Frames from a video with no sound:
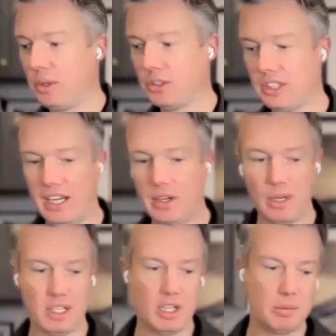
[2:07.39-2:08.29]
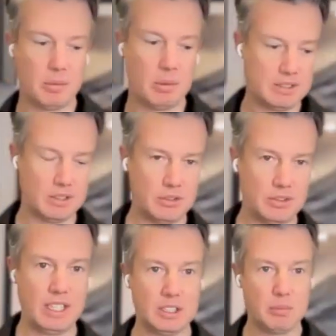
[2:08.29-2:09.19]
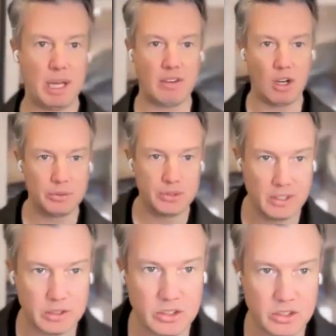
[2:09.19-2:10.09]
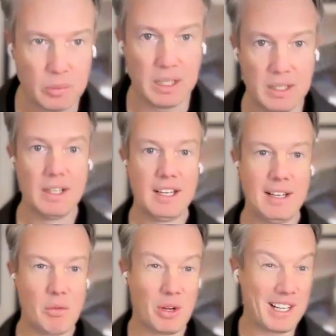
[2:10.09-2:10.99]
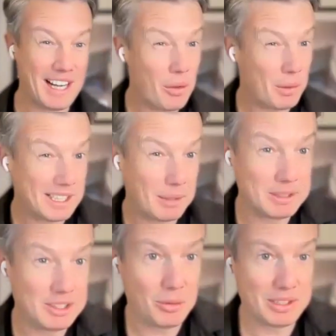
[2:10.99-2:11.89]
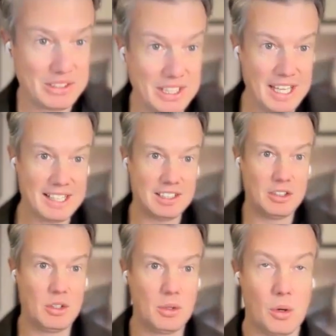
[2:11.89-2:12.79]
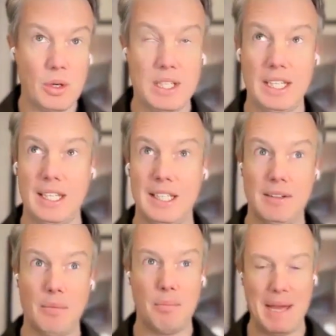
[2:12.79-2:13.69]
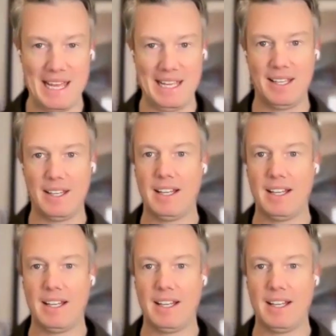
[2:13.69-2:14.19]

We also had a run club in Mexico City as part of our offsite in October. We've got another one coming to UXDX in New York in May.